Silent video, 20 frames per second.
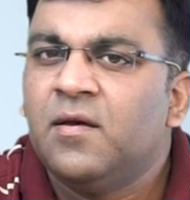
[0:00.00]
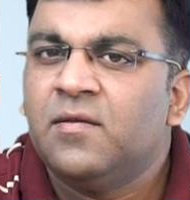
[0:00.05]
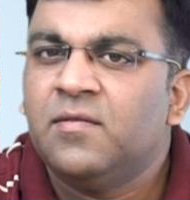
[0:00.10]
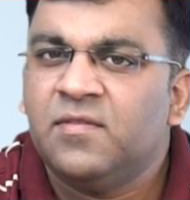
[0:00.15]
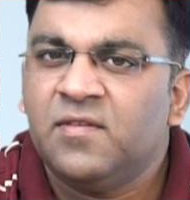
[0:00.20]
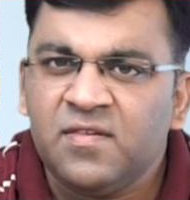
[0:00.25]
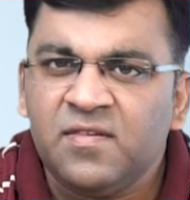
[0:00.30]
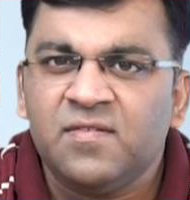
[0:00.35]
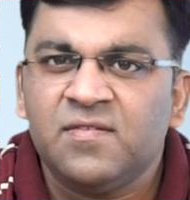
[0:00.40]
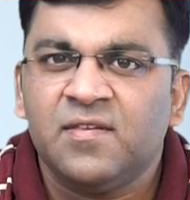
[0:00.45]

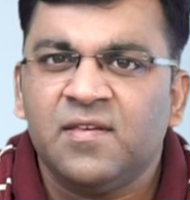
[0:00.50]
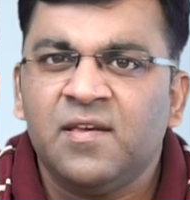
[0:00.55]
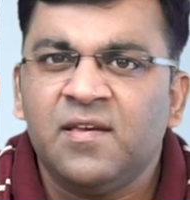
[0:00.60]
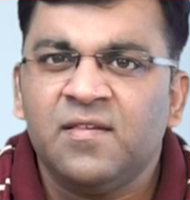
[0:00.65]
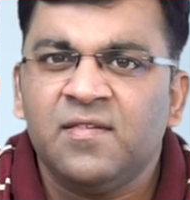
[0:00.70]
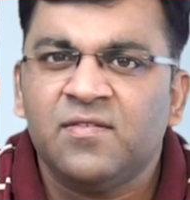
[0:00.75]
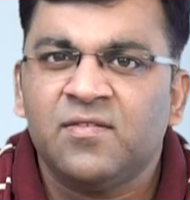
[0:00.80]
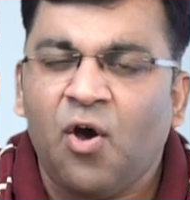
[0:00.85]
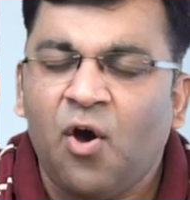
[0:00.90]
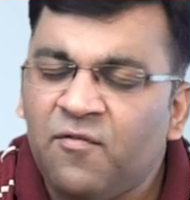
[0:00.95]
This
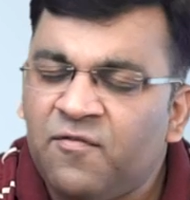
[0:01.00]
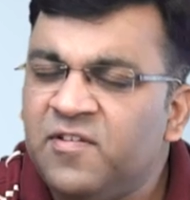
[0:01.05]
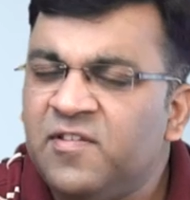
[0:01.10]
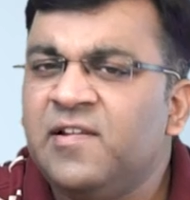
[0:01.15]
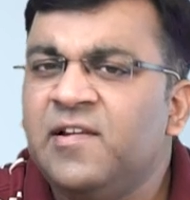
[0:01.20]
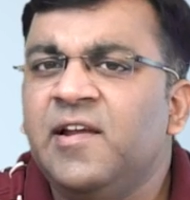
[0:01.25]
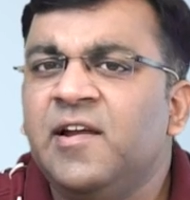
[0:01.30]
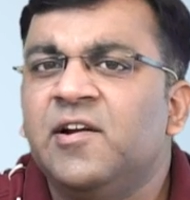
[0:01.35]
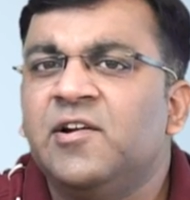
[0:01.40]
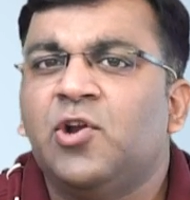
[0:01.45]
is
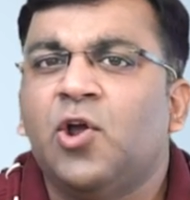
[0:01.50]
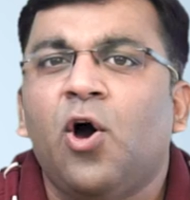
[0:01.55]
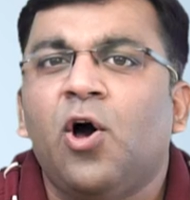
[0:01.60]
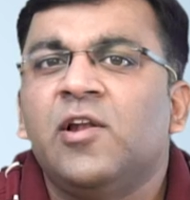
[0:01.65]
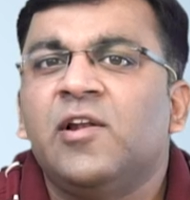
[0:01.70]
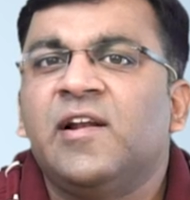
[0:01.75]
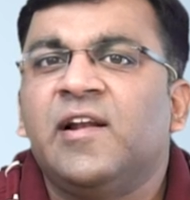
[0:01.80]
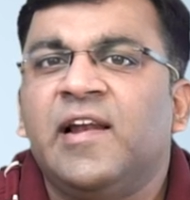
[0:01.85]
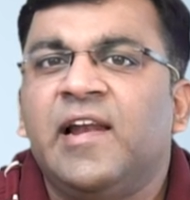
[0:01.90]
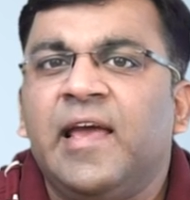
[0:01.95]
obviously a
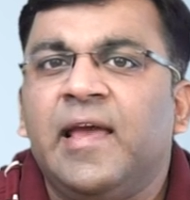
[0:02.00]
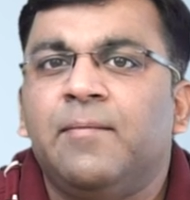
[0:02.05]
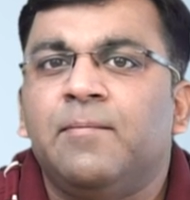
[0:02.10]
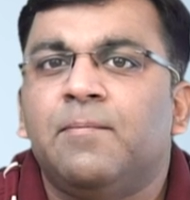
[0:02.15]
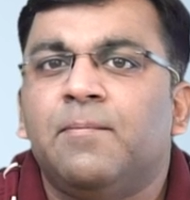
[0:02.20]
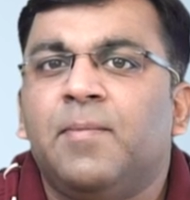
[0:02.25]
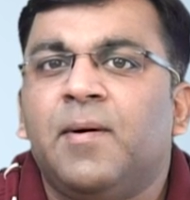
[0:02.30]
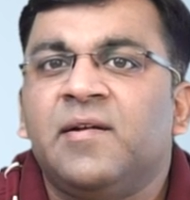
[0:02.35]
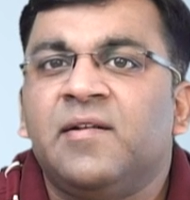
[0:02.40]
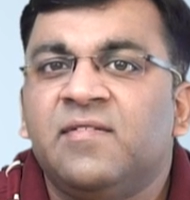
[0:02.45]
tall
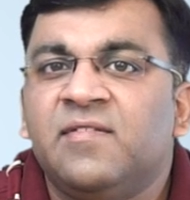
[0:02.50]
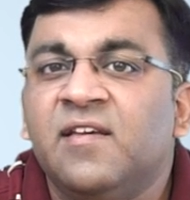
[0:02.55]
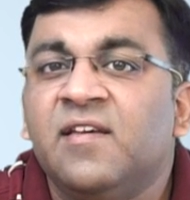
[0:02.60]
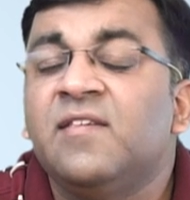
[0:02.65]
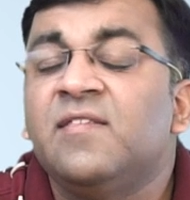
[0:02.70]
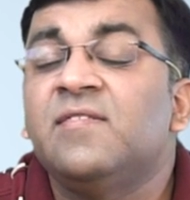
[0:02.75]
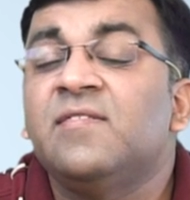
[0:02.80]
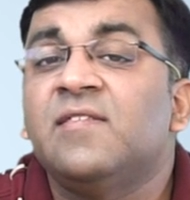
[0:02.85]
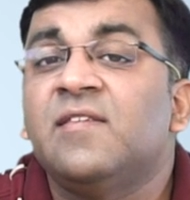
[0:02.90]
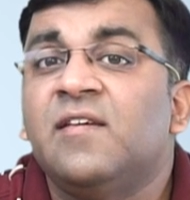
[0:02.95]
claim, but
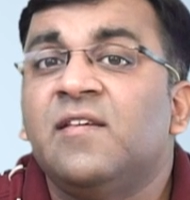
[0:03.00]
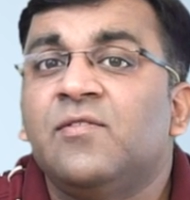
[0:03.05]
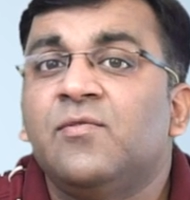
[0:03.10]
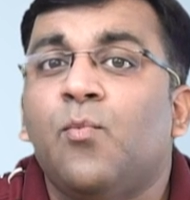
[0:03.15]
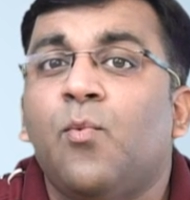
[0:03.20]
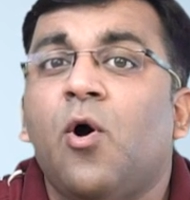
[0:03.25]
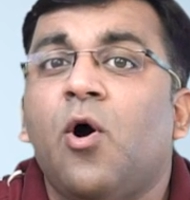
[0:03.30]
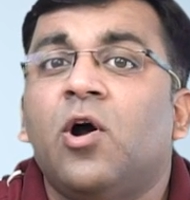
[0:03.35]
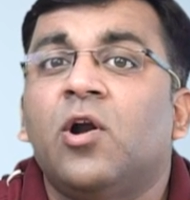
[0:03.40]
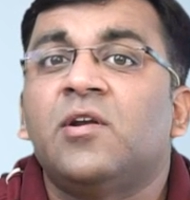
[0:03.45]
this is
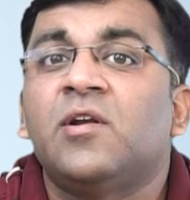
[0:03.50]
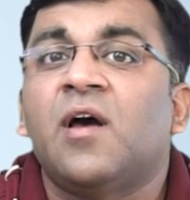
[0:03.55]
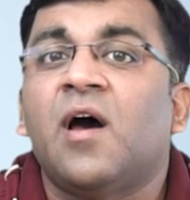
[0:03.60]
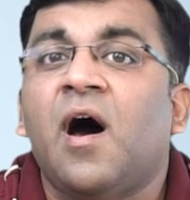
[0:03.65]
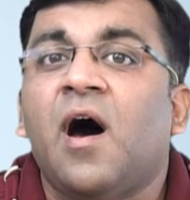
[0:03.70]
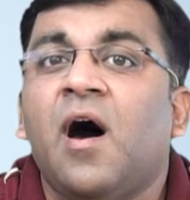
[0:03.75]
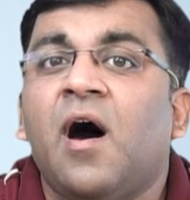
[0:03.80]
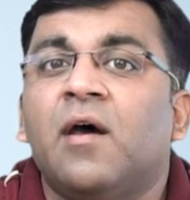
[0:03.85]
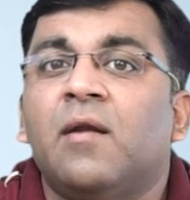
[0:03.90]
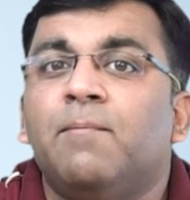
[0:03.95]
what
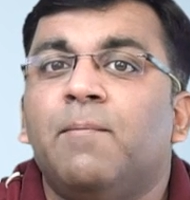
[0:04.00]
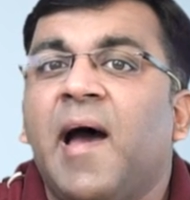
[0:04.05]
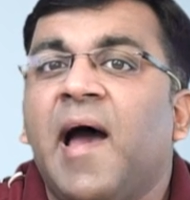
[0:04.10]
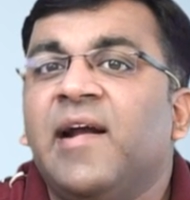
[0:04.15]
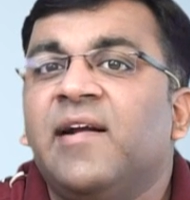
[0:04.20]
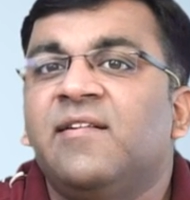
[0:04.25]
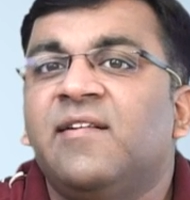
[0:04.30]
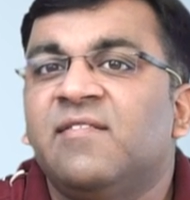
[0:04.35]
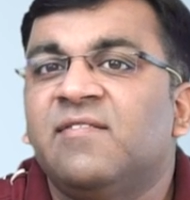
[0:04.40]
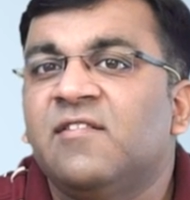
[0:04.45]
our
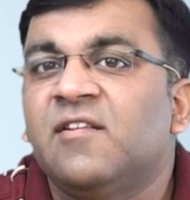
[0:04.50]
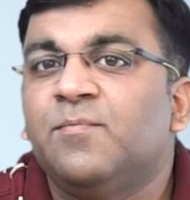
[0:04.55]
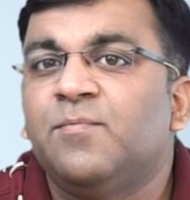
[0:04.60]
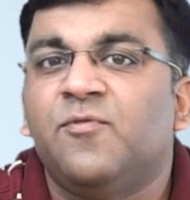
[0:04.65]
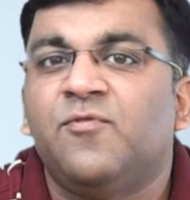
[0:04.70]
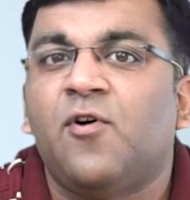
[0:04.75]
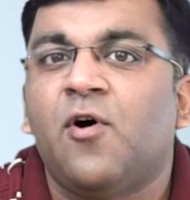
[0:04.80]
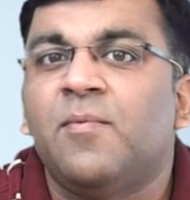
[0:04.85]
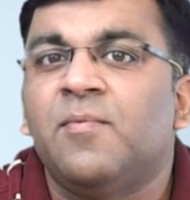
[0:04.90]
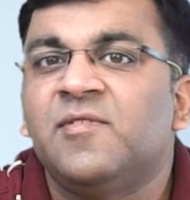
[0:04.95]
back-tested
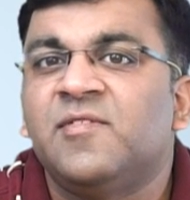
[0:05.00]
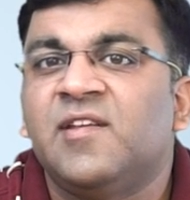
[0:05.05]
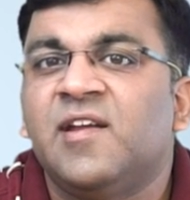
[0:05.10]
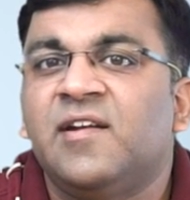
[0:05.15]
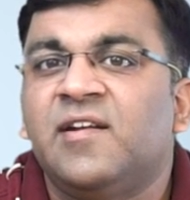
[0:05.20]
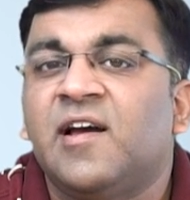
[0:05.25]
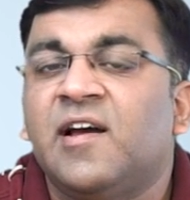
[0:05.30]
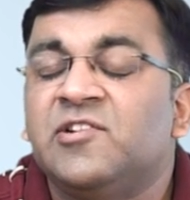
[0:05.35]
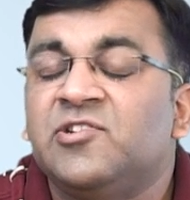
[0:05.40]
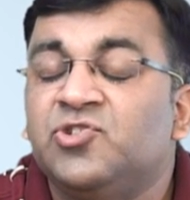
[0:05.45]
performance
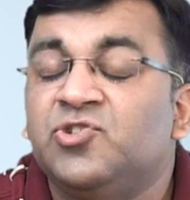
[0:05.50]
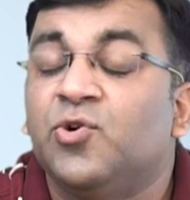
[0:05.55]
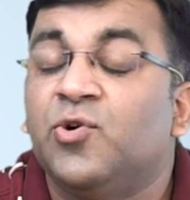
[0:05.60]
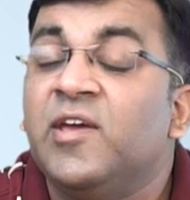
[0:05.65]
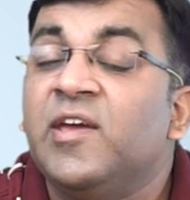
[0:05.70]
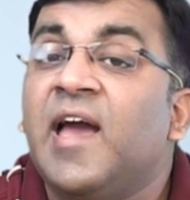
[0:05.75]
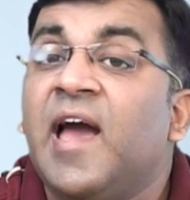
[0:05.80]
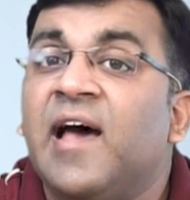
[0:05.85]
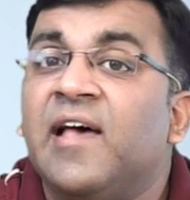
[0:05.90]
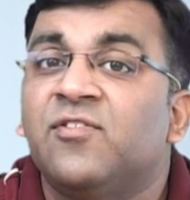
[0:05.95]
data is
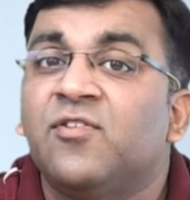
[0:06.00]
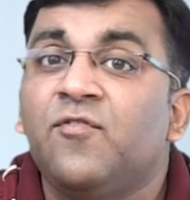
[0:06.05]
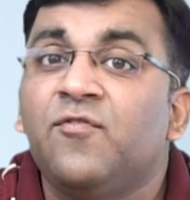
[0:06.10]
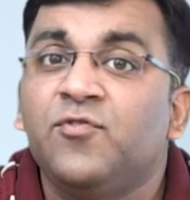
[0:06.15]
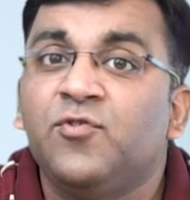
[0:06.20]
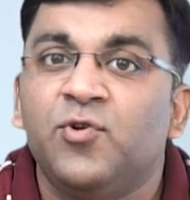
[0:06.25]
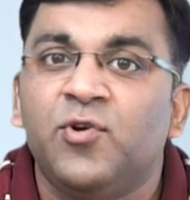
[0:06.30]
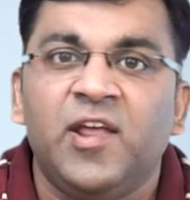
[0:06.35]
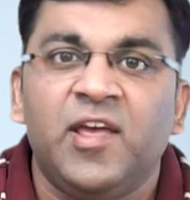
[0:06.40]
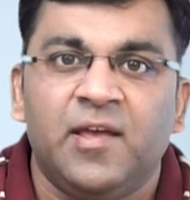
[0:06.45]
showing as
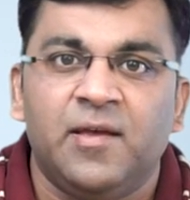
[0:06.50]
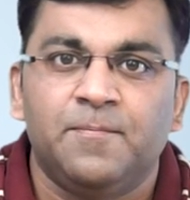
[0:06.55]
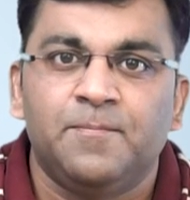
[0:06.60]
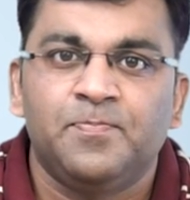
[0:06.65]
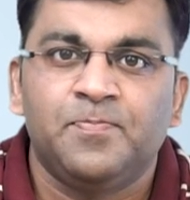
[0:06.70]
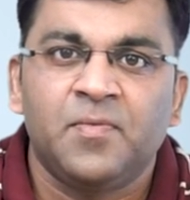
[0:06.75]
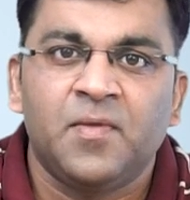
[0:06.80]
of today.